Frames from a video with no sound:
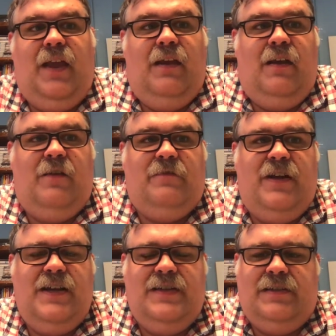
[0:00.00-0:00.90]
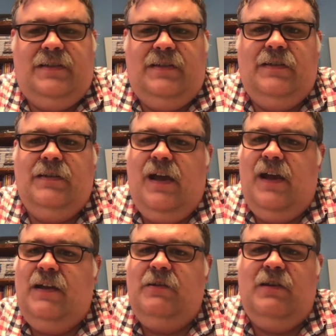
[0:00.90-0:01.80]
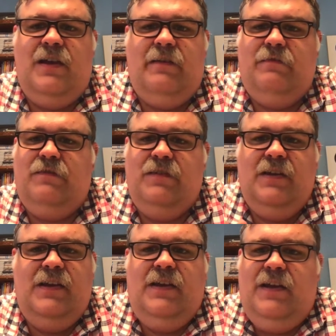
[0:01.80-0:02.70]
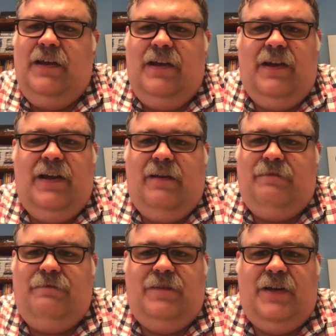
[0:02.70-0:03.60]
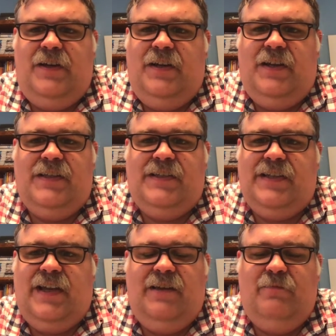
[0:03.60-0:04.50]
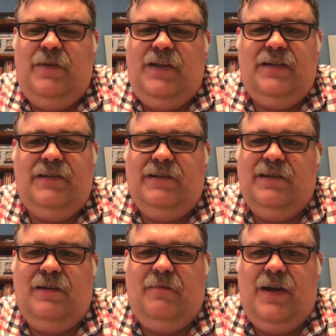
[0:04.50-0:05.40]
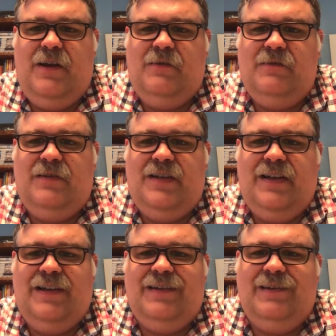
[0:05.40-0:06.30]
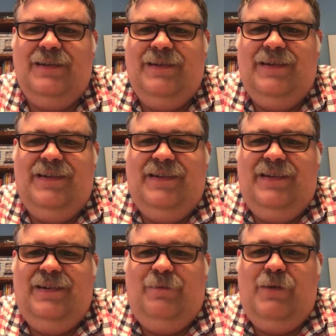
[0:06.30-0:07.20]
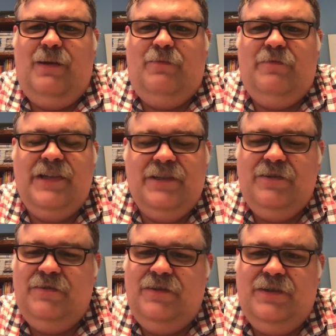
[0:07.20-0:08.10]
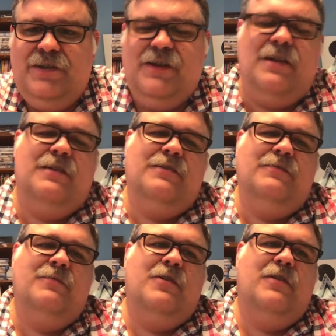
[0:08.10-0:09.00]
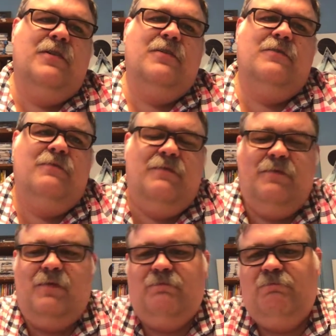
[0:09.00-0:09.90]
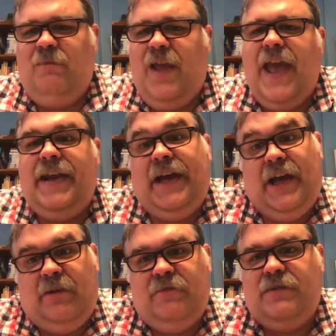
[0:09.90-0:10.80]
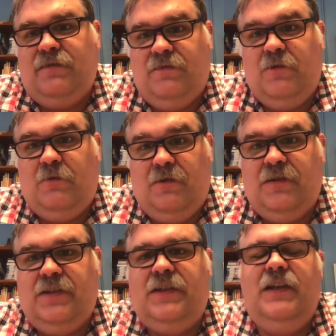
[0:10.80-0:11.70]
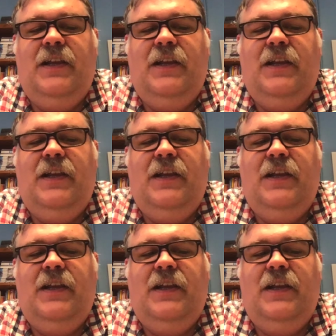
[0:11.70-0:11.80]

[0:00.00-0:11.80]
All right, you'll have a fun assignment about web research tomorrow, and otters, of course.